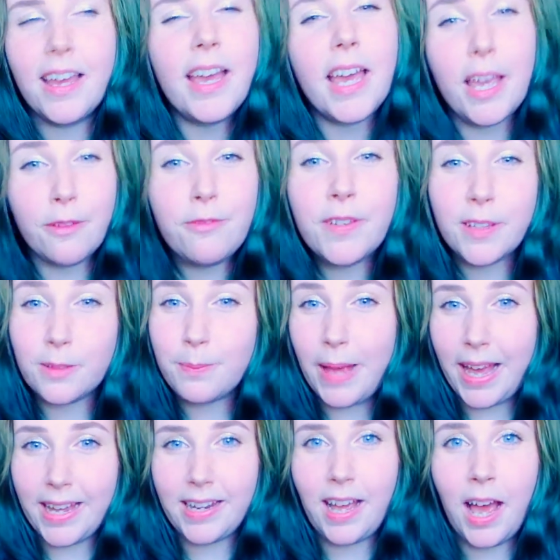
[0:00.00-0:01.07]
It feels
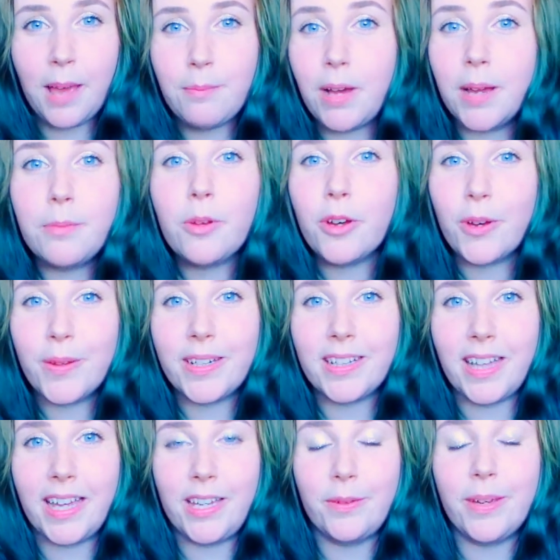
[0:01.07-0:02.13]
bad. I'm, I'm not going to
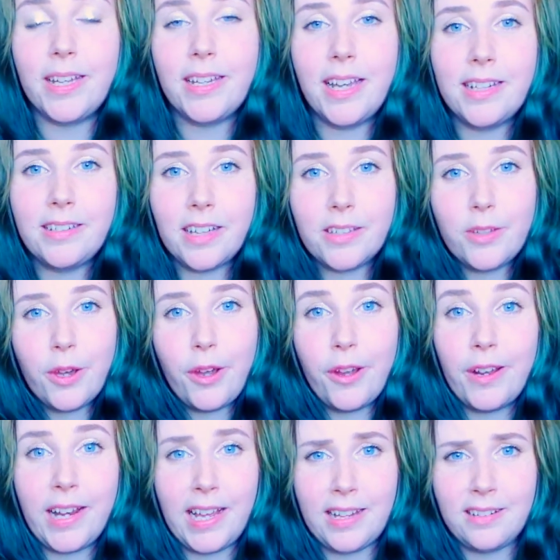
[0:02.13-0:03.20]
lie to you. It, it does
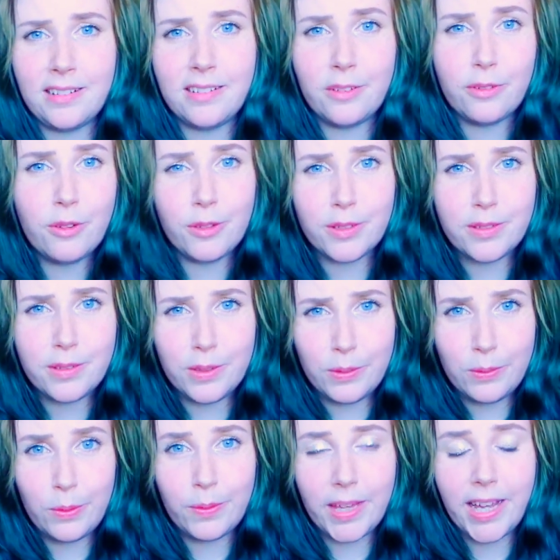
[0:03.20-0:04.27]
hurt, and of course
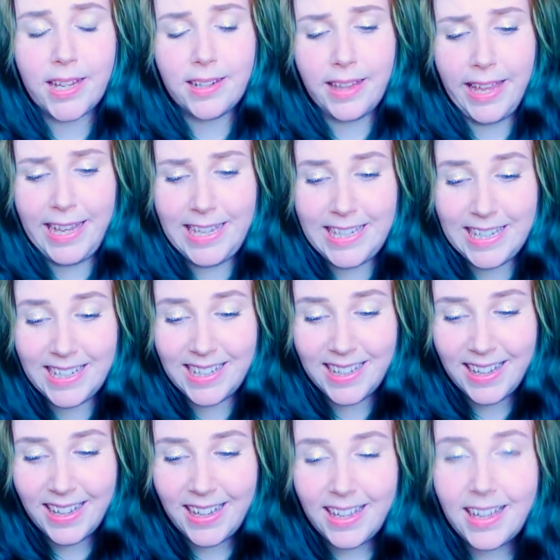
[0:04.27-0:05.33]
you know that. Like,
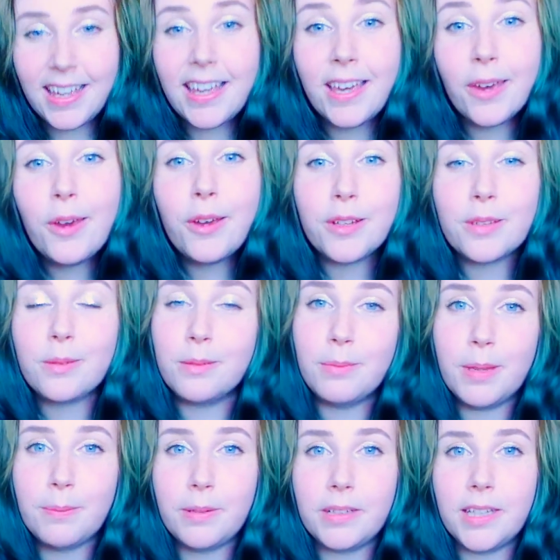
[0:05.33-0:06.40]
it hurts when
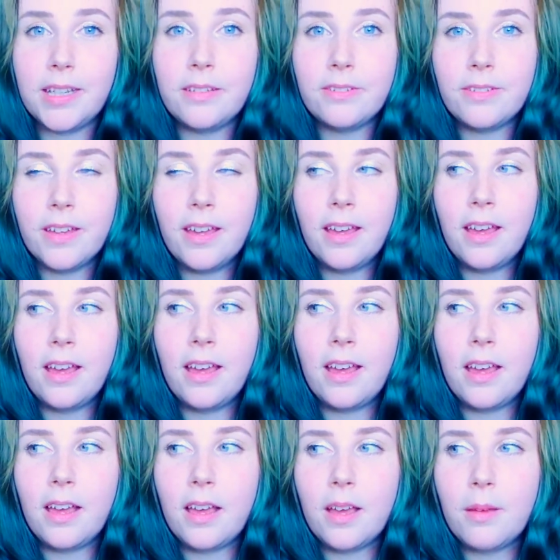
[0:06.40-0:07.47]
people leave.
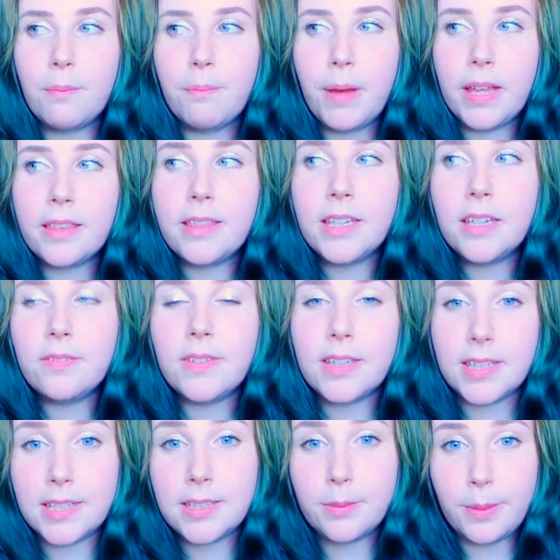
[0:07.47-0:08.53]
But think of it
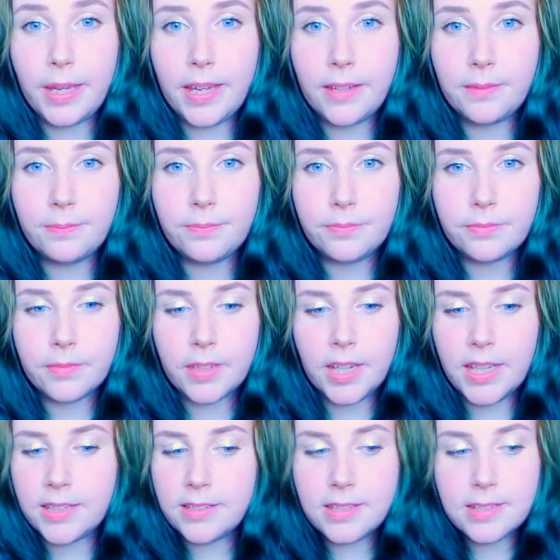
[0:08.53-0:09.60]
this way.
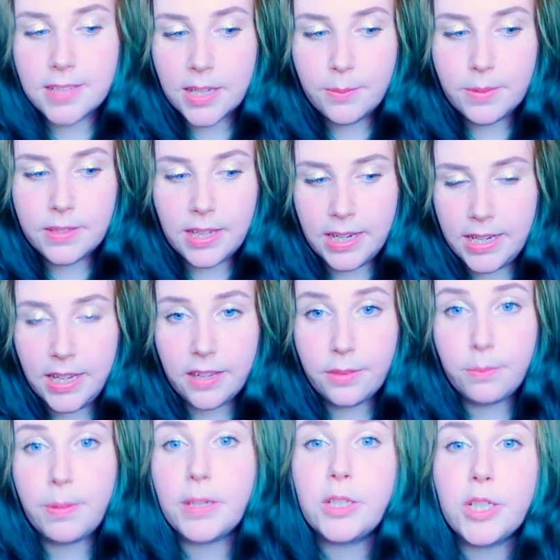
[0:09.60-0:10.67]
It's the same as any
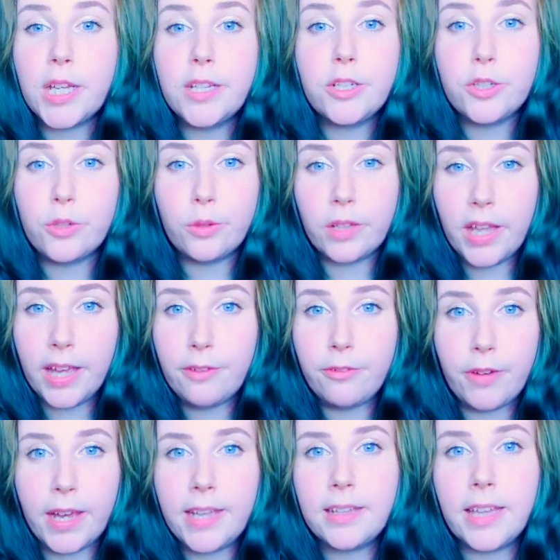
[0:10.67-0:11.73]
other big change in your life,
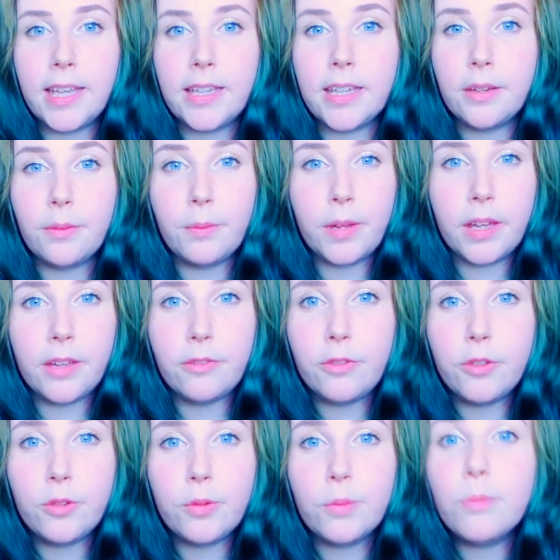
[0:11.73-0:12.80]
right? Like, if
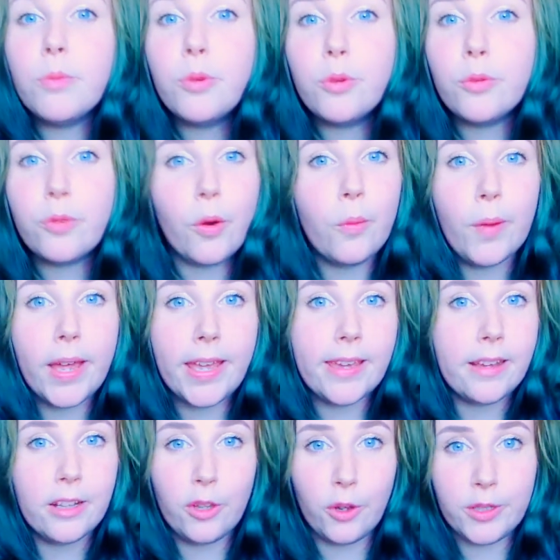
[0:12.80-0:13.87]
you move
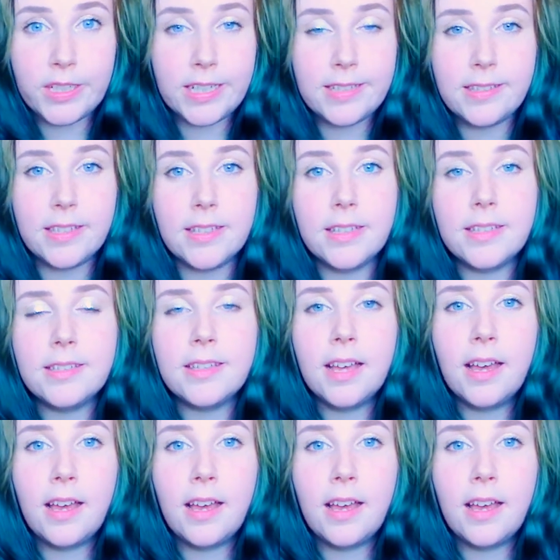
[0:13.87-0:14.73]
away a long distance,